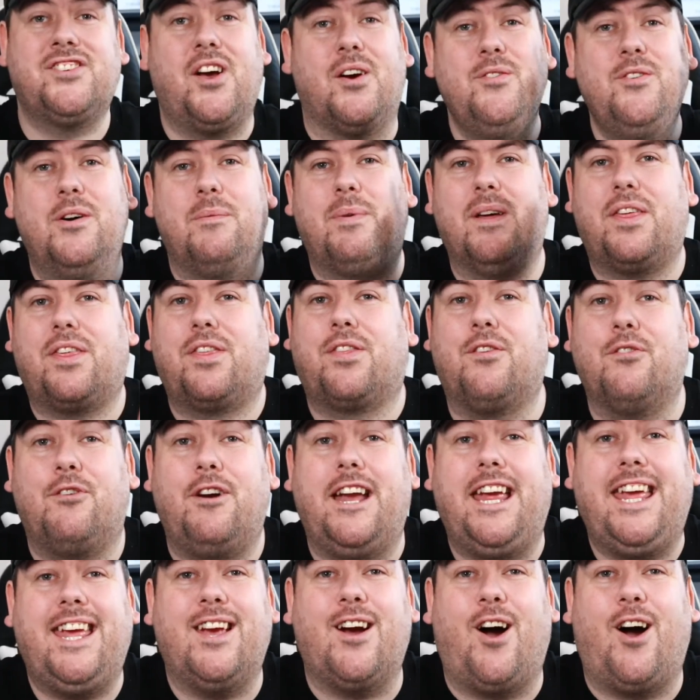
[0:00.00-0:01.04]
number
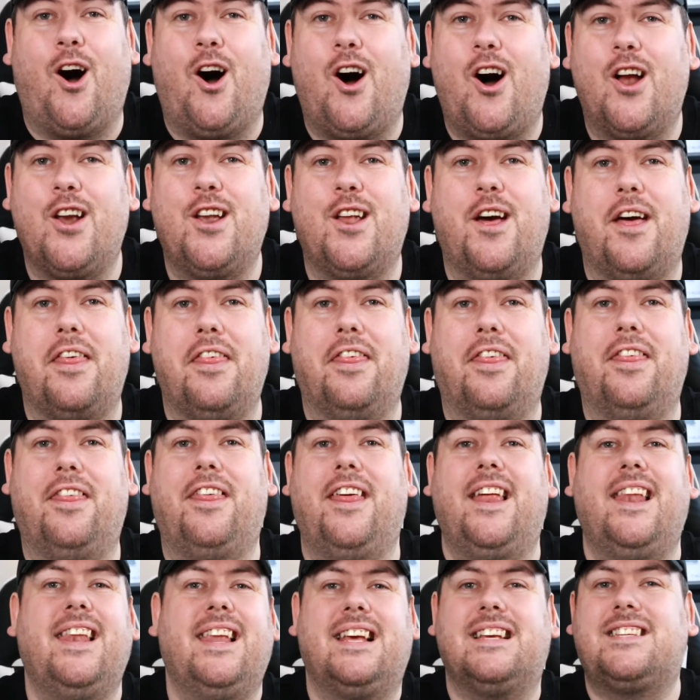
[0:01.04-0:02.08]
3 on the
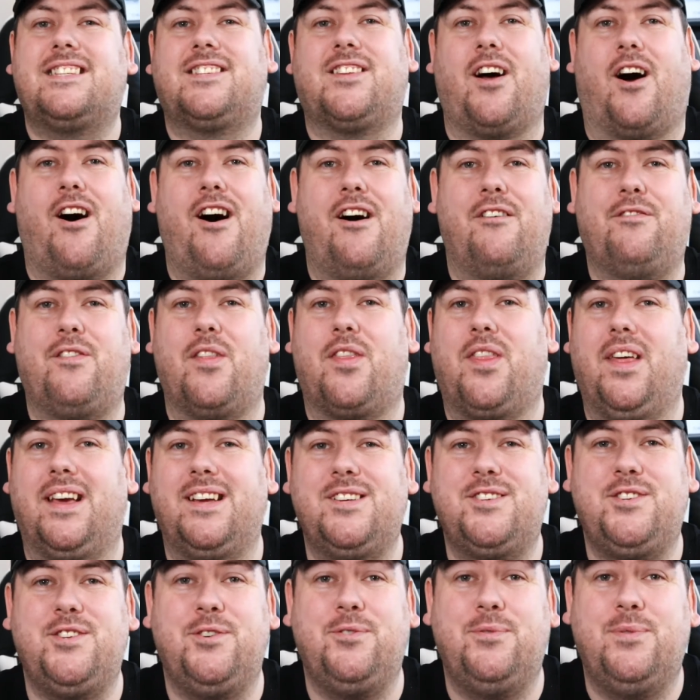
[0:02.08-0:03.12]
list of things
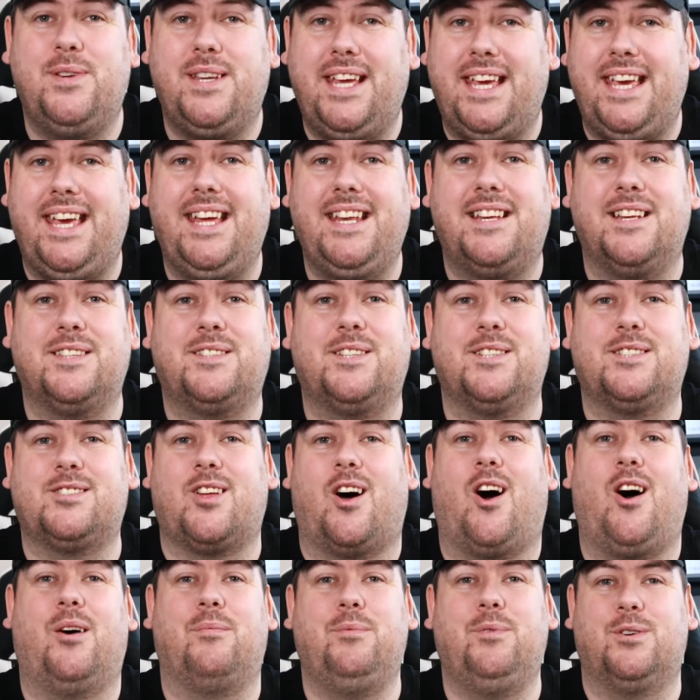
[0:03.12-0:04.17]
you need to
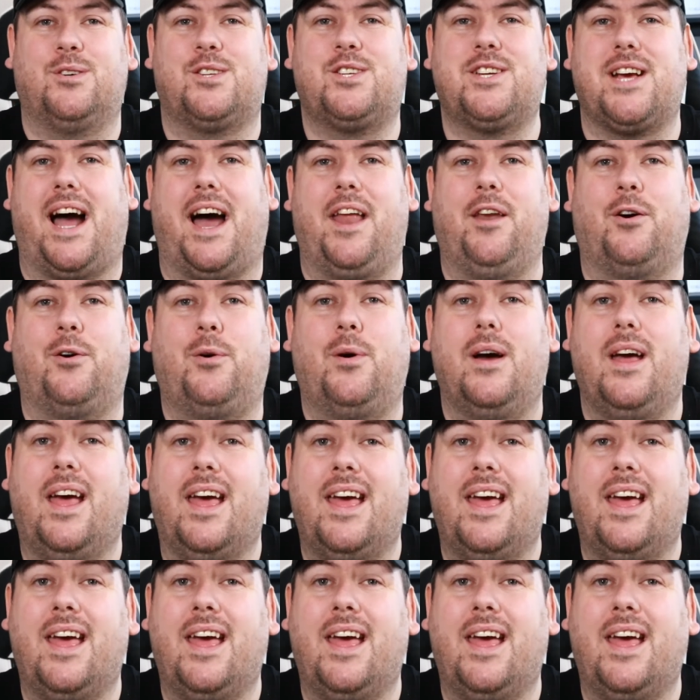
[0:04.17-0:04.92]
start up your channel